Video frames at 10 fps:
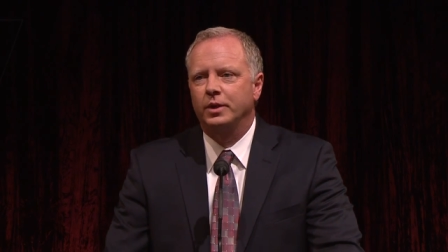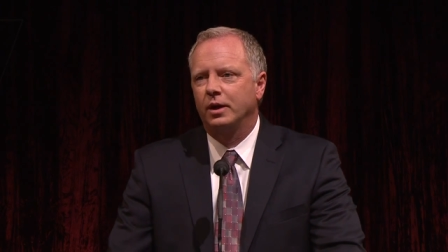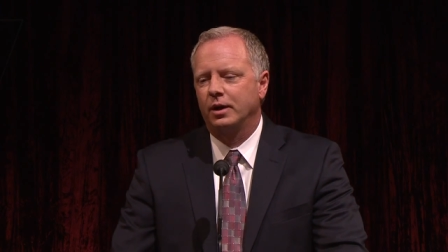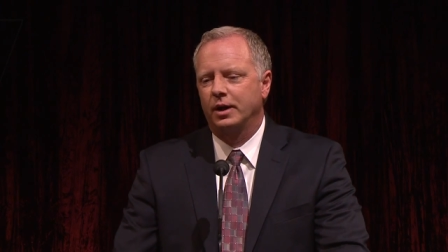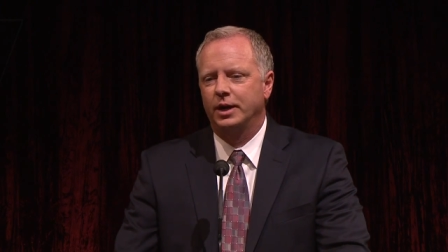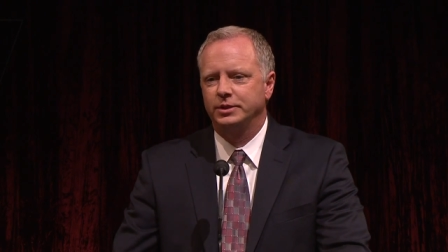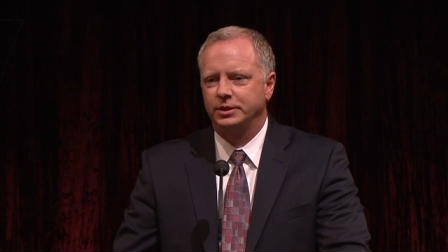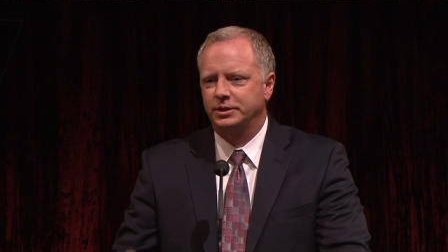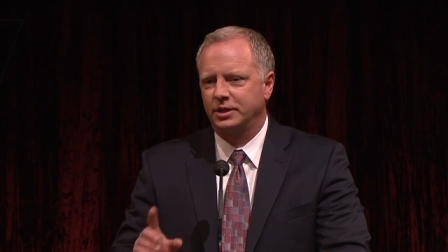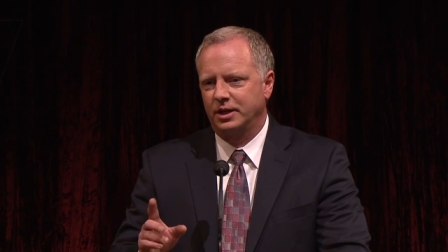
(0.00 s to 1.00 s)
Uh, as an
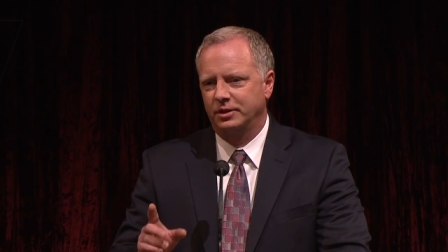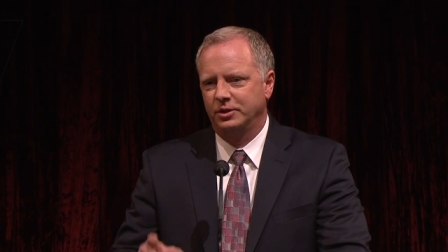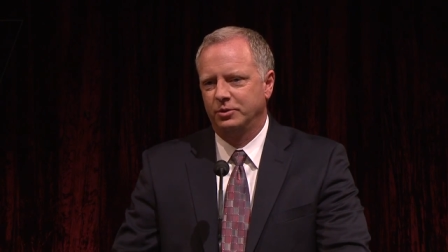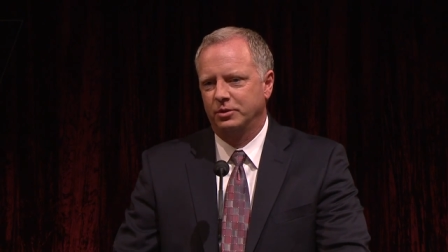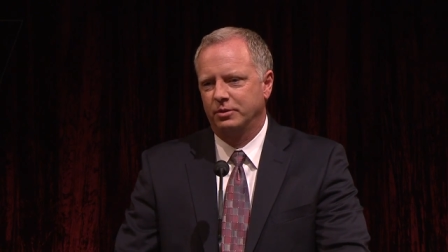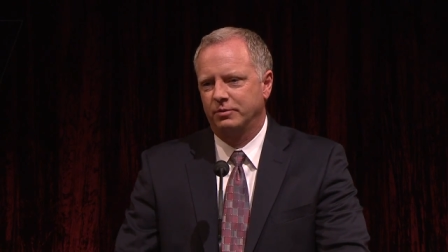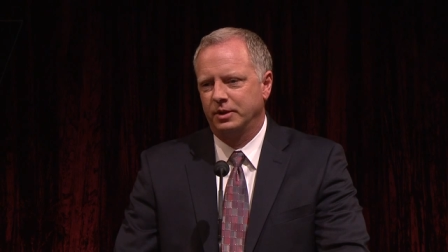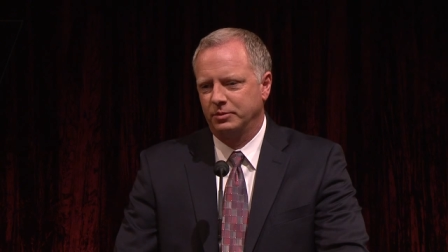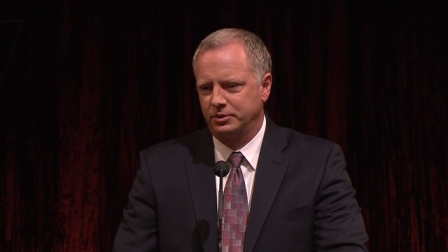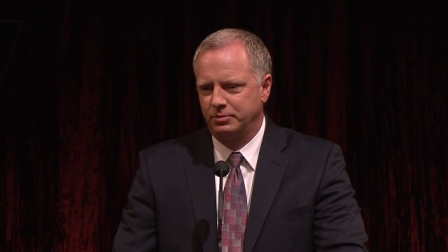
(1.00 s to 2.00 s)
aside, do you know what the
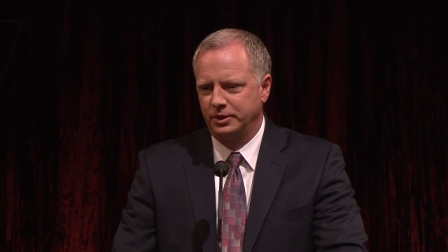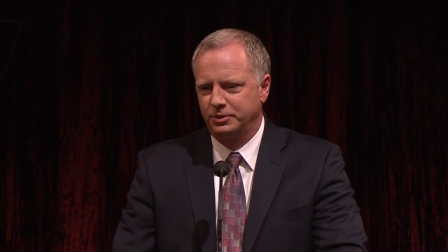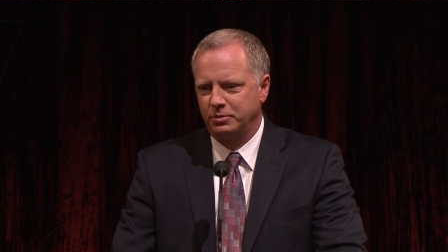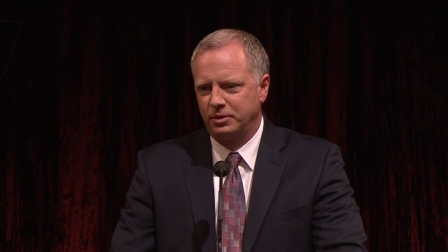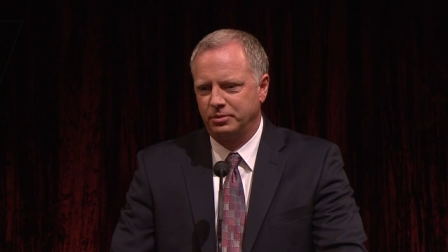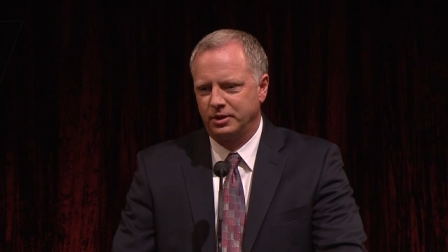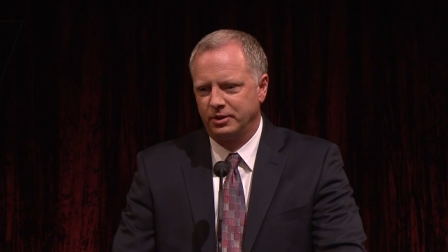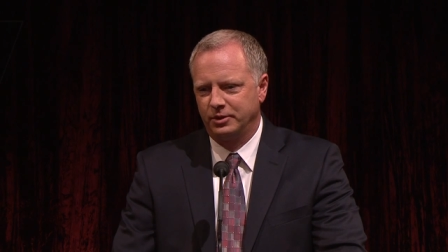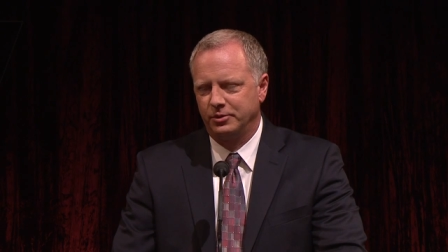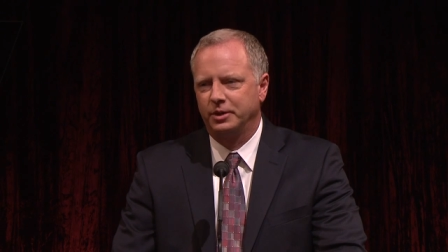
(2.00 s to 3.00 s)
famous baseball
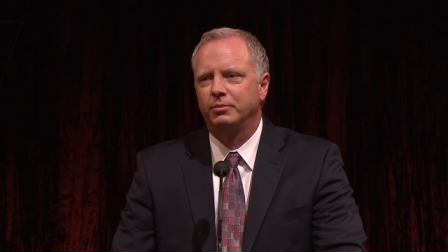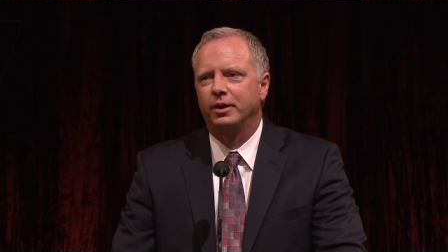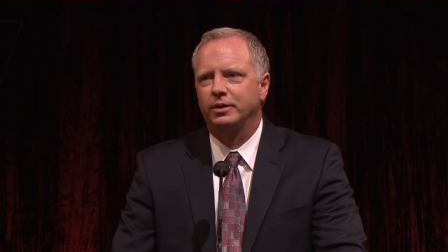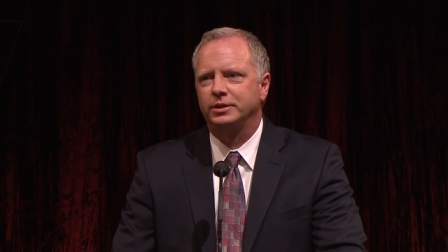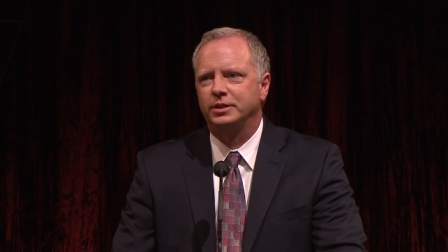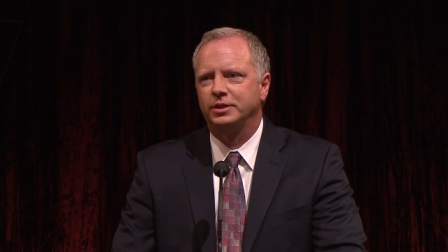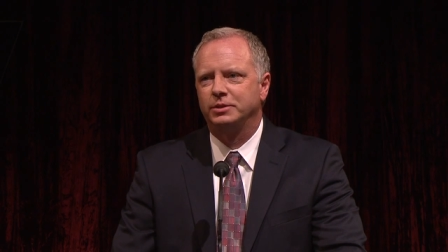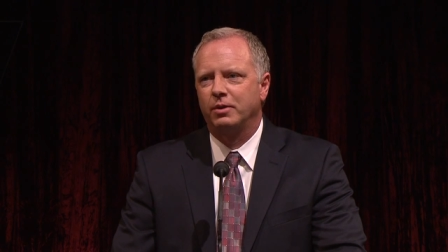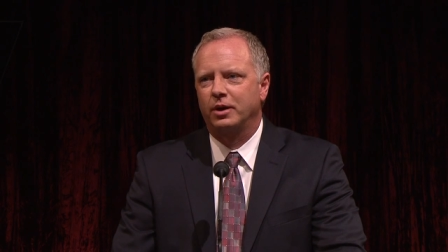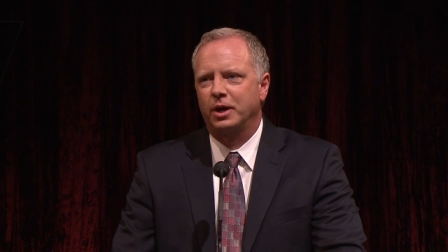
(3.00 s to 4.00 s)
player Yogi Berra
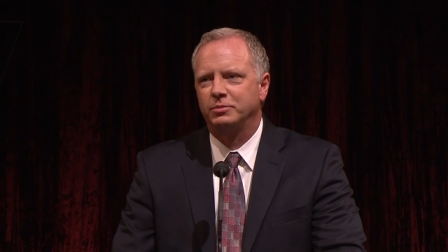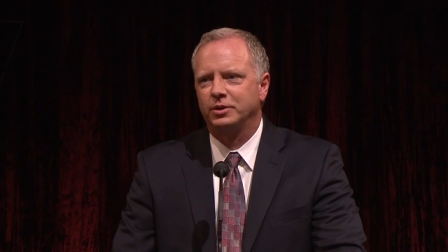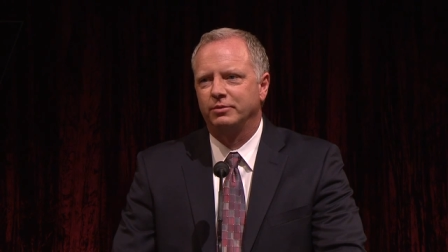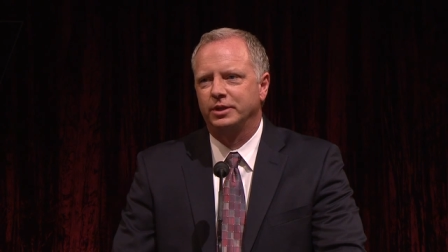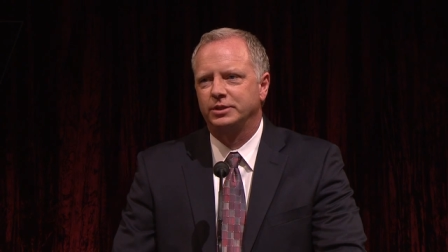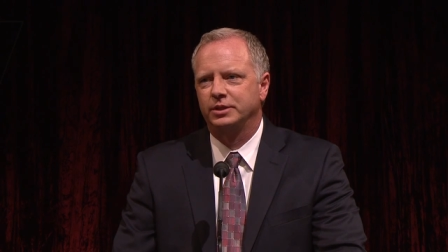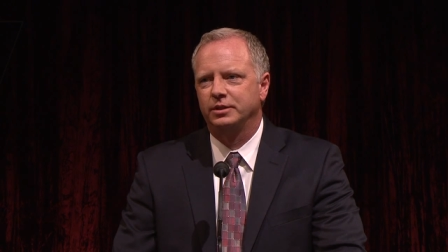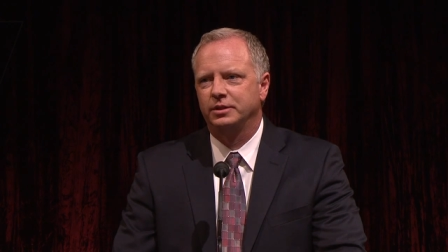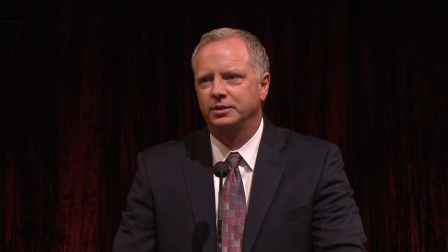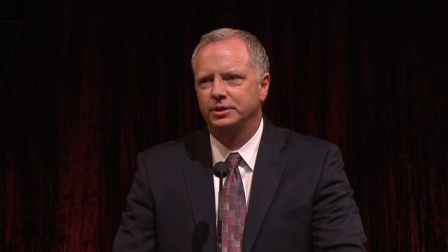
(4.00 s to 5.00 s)
says about
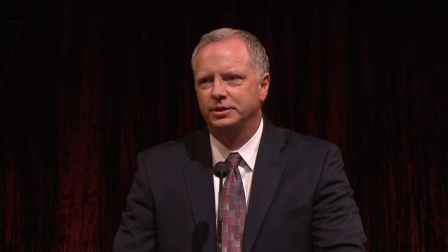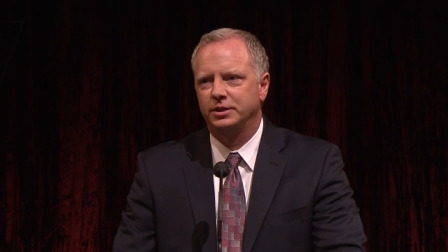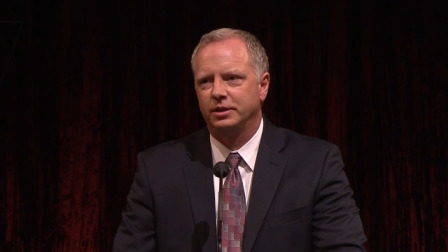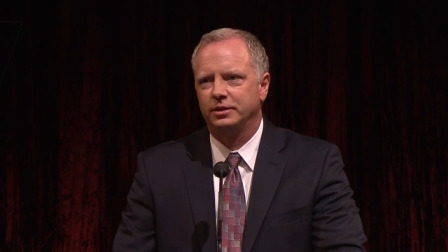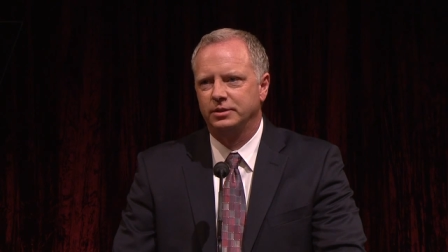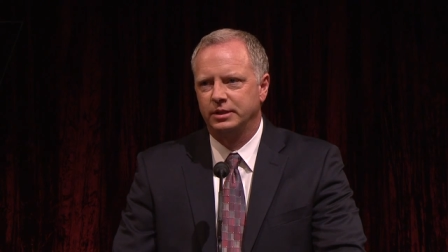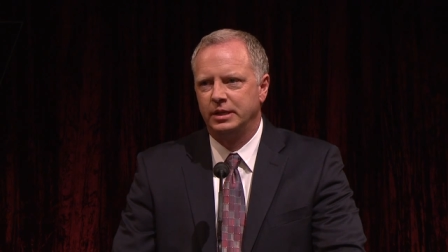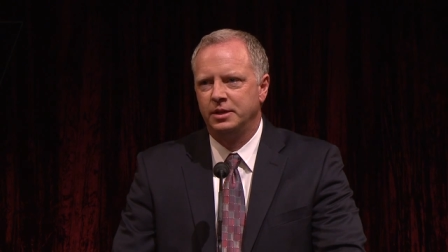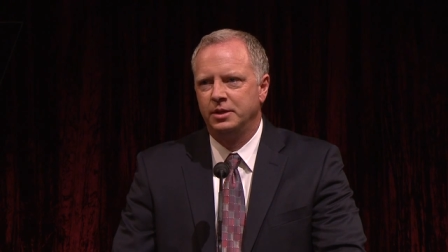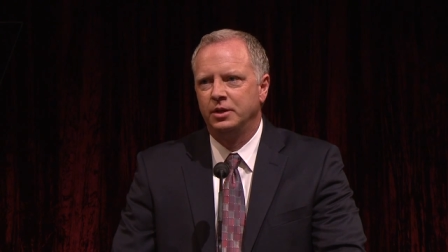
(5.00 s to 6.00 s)
observation? He says,
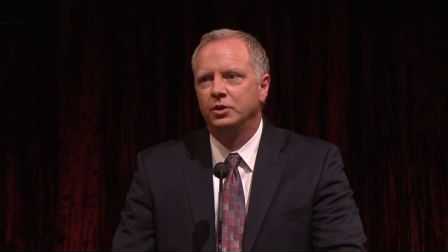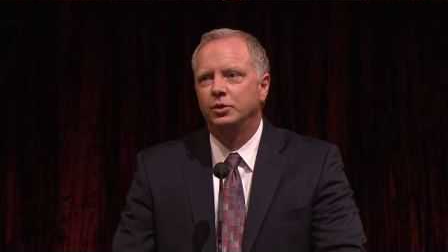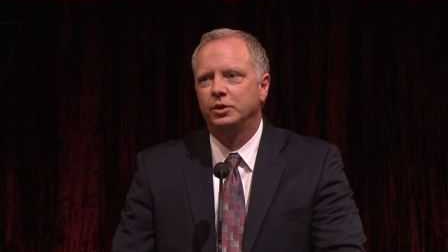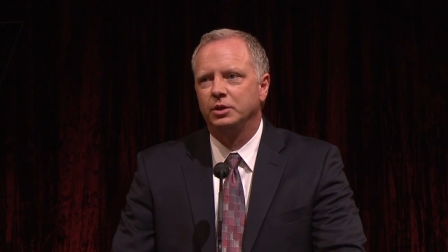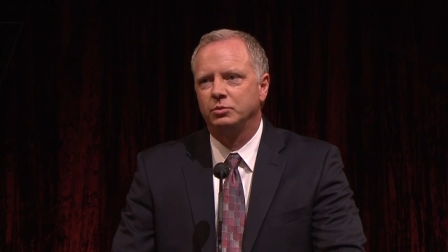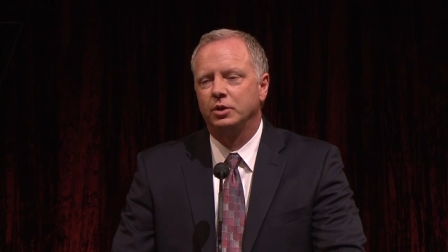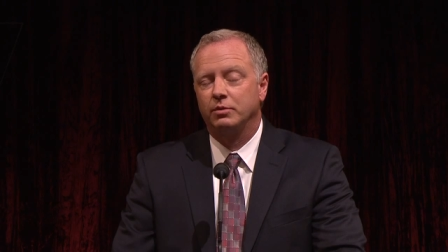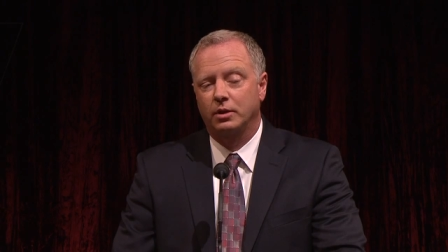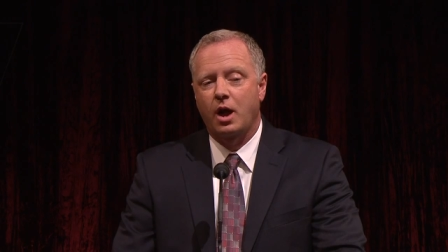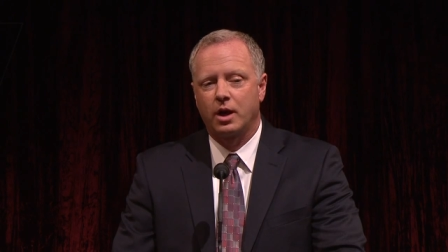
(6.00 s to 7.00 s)
You can observe
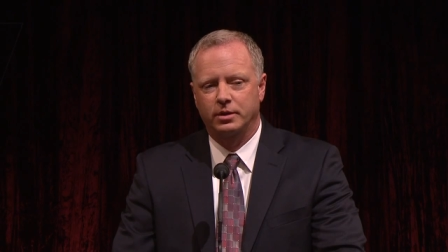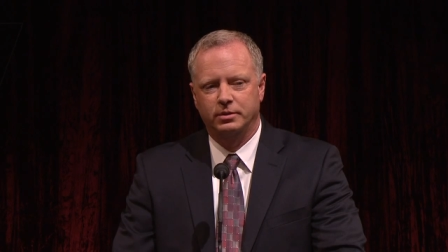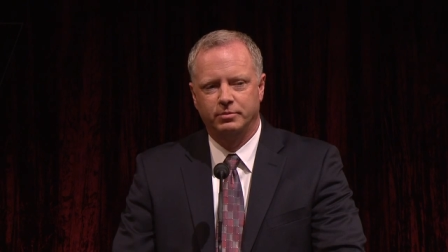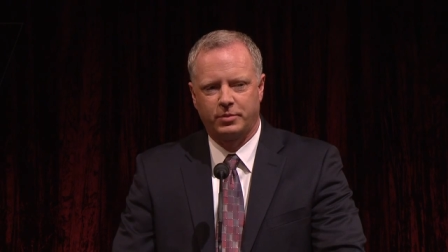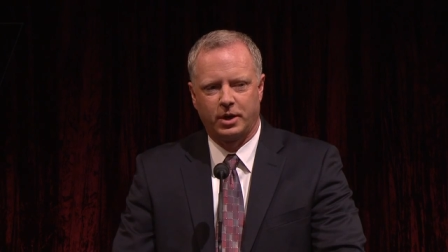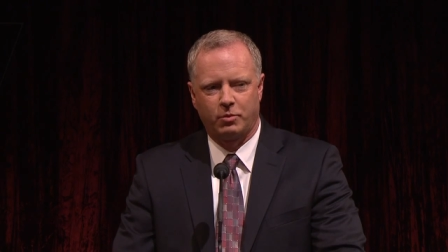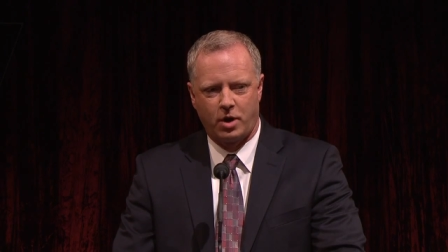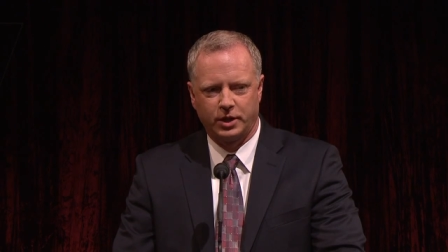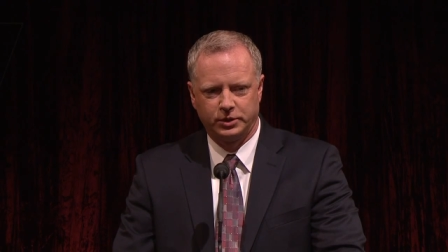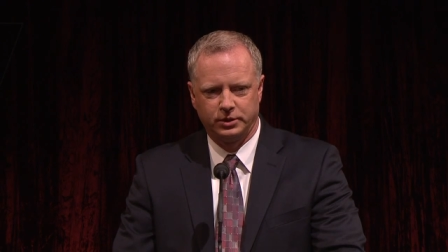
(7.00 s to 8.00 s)
a lot by
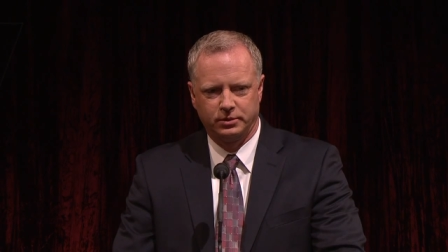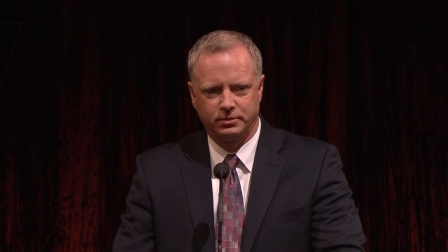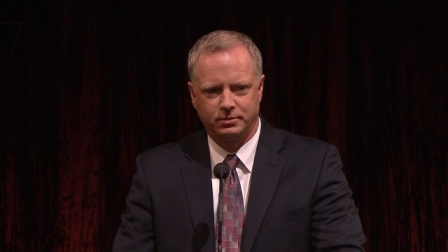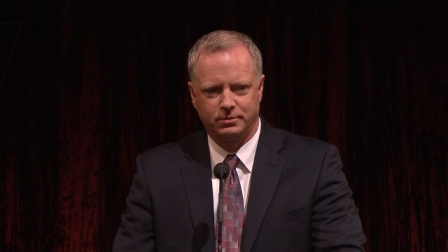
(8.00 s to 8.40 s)
watching.